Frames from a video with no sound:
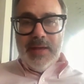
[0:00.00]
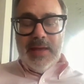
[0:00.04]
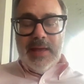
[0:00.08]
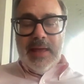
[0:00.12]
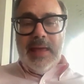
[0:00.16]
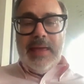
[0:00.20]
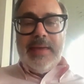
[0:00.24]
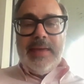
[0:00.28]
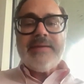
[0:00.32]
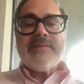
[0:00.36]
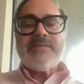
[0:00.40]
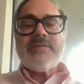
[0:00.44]

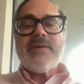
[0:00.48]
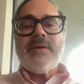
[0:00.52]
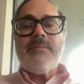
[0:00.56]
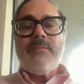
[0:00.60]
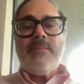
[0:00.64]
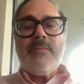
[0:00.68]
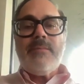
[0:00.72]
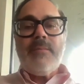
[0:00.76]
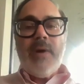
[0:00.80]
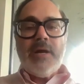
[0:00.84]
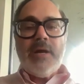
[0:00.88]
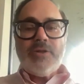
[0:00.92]
It's a
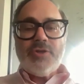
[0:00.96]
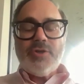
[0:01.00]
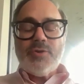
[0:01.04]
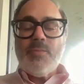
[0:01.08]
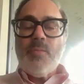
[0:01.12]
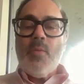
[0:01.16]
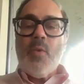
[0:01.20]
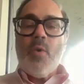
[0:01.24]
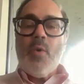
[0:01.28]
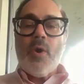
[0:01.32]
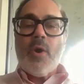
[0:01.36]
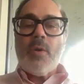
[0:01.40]
much
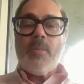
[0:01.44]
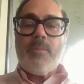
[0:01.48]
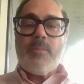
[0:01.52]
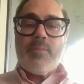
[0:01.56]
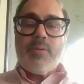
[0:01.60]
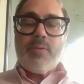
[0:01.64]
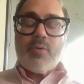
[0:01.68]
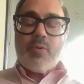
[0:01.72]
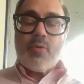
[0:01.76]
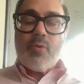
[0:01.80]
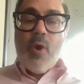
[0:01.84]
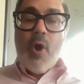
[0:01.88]
more
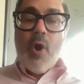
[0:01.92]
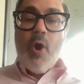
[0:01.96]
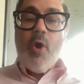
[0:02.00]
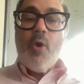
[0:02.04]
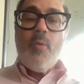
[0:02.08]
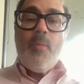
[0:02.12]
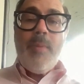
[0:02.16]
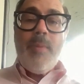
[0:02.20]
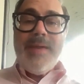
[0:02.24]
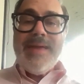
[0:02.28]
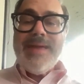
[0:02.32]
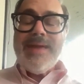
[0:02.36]

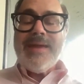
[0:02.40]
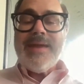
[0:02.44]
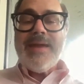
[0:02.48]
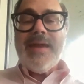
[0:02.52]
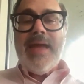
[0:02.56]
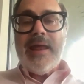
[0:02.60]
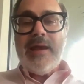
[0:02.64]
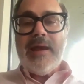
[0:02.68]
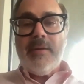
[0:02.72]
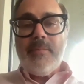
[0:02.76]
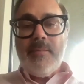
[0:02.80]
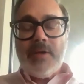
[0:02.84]
probing
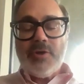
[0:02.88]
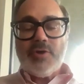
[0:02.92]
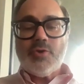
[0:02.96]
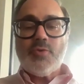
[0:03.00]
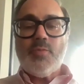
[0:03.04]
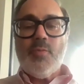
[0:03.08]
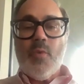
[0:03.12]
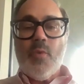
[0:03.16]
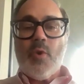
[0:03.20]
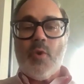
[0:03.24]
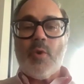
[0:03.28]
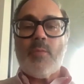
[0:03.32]
and a much
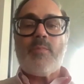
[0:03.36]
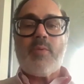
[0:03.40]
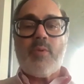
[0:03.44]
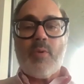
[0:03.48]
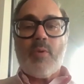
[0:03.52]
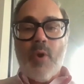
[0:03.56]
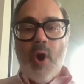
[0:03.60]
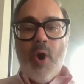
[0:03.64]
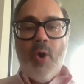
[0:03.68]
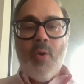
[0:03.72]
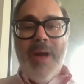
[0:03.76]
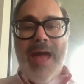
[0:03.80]
more
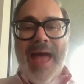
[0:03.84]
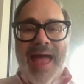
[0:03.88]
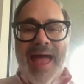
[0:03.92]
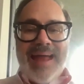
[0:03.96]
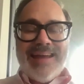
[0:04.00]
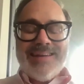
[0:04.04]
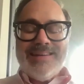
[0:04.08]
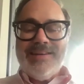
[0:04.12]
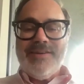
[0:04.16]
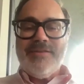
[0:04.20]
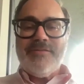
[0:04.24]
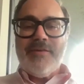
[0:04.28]

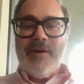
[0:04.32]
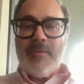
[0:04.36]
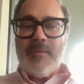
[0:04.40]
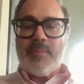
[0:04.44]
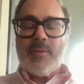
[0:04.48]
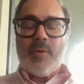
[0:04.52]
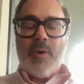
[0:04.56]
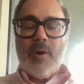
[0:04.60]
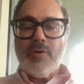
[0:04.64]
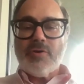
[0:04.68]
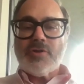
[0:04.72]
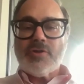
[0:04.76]
proactive
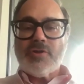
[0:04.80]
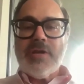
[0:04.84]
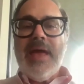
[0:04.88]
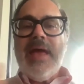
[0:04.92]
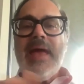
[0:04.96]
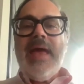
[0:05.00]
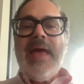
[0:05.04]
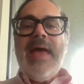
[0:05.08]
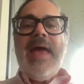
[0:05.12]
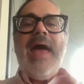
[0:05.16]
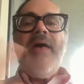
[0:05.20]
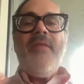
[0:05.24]
approach.
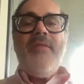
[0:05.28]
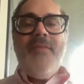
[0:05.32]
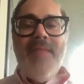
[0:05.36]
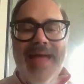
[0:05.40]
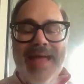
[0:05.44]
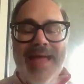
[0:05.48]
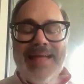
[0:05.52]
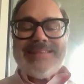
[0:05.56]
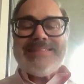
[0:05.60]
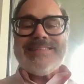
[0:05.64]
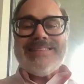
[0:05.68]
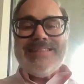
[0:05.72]
And
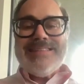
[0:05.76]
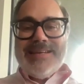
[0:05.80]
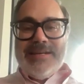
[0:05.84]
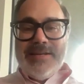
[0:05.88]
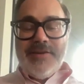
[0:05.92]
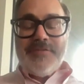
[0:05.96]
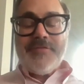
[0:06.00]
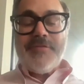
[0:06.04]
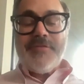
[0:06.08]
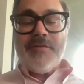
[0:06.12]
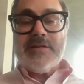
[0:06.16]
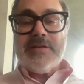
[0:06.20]
that's the
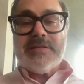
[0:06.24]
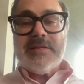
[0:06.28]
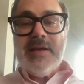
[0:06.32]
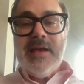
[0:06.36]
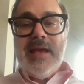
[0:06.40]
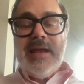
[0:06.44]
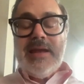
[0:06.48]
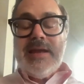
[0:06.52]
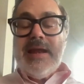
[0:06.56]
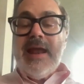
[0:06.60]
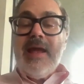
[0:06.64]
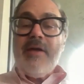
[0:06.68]
difference.
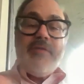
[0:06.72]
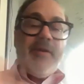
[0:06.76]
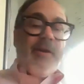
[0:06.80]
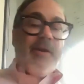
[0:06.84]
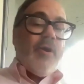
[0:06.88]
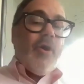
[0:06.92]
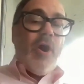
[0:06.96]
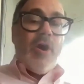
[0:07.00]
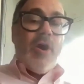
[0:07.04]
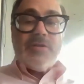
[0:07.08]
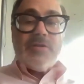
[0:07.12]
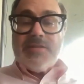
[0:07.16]
Now, there
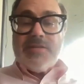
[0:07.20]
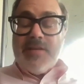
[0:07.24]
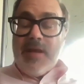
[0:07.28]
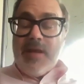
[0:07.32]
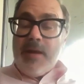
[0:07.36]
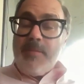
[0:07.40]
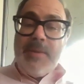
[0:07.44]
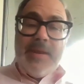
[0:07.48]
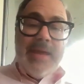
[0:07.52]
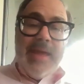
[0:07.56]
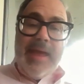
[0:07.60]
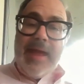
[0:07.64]
are
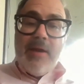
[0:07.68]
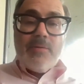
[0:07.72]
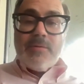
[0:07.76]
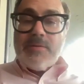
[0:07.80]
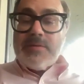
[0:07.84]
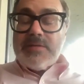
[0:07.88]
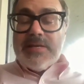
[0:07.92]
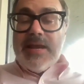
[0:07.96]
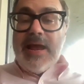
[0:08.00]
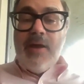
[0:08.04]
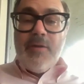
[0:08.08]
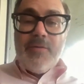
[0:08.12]
some
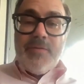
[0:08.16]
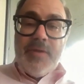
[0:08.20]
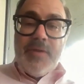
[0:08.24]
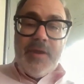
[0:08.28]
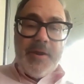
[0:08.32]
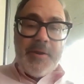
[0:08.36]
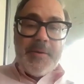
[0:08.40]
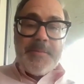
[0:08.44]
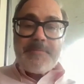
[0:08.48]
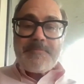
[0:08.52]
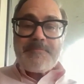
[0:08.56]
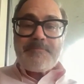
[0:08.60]
accountants out
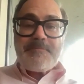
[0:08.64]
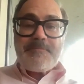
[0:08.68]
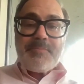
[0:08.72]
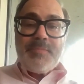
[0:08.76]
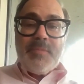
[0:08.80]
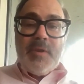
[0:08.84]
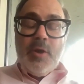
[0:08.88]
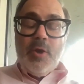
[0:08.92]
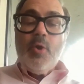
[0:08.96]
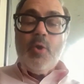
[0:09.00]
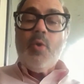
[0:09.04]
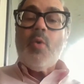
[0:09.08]
there
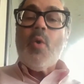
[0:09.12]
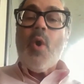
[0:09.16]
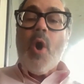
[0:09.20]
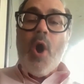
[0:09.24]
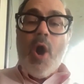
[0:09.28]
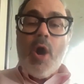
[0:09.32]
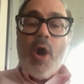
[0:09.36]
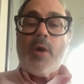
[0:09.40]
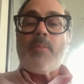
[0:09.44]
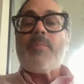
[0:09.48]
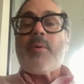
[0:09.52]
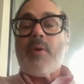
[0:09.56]
who
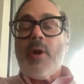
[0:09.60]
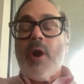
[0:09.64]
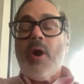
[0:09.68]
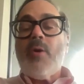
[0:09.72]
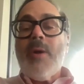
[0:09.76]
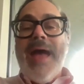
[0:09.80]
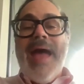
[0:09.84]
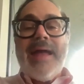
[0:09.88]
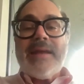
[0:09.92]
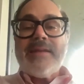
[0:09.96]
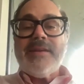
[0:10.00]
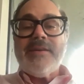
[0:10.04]
are
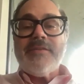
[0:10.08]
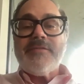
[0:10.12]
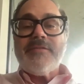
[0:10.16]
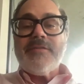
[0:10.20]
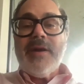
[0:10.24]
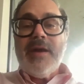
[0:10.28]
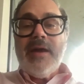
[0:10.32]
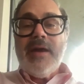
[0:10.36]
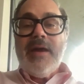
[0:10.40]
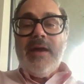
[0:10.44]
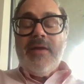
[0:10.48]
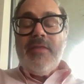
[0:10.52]
proactive.
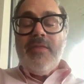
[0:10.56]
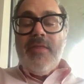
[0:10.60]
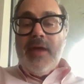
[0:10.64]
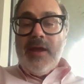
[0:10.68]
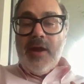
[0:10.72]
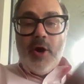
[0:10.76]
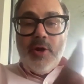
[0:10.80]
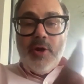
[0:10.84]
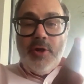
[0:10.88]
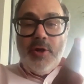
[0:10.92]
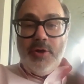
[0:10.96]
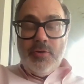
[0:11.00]
They
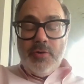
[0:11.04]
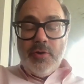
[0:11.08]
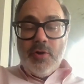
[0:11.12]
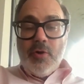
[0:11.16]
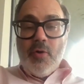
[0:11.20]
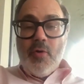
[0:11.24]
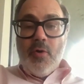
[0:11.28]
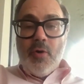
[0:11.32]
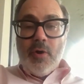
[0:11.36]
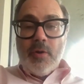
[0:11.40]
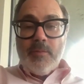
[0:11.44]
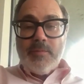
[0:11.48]
are
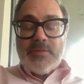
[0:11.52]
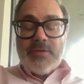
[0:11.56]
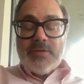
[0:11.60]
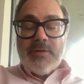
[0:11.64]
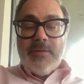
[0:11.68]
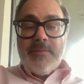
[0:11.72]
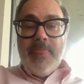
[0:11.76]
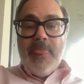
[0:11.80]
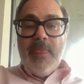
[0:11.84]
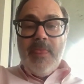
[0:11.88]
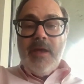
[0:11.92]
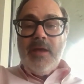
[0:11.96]
unicorns.
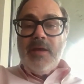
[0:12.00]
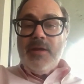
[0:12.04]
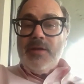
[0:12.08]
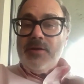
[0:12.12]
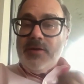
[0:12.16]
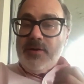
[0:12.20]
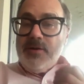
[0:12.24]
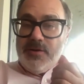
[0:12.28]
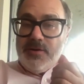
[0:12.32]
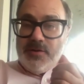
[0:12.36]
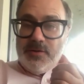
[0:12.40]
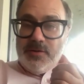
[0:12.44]

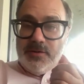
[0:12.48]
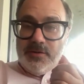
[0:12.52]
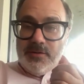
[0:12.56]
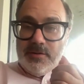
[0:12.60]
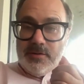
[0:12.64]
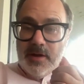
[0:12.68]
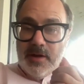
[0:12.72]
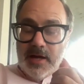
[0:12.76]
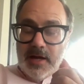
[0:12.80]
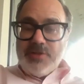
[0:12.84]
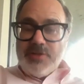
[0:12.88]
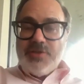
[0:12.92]

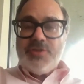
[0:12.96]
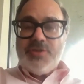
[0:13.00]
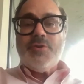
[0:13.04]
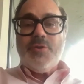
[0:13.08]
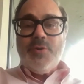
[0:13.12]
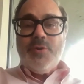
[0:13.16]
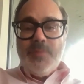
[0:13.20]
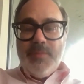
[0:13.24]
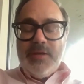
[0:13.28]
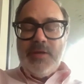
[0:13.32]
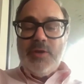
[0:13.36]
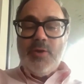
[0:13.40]

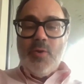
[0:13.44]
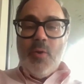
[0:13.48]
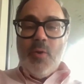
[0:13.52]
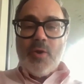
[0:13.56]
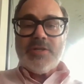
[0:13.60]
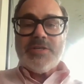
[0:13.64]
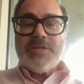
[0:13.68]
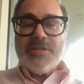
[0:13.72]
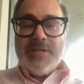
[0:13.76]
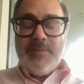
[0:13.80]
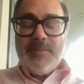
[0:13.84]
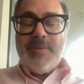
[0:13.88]
Assume that your
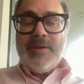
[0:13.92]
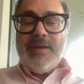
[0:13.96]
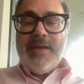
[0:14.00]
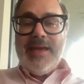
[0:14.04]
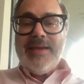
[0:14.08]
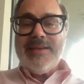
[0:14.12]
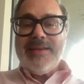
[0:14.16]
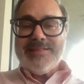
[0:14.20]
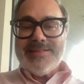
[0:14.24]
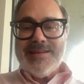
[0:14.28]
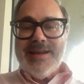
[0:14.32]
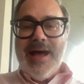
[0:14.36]
CPA
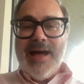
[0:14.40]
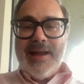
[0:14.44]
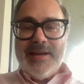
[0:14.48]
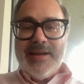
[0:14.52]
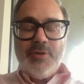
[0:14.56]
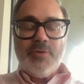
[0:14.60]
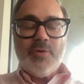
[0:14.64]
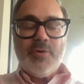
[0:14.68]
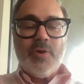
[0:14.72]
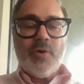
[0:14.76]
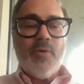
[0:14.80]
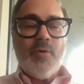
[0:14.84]
is not a
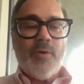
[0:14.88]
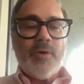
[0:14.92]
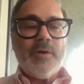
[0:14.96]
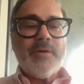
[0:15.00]
unicorn.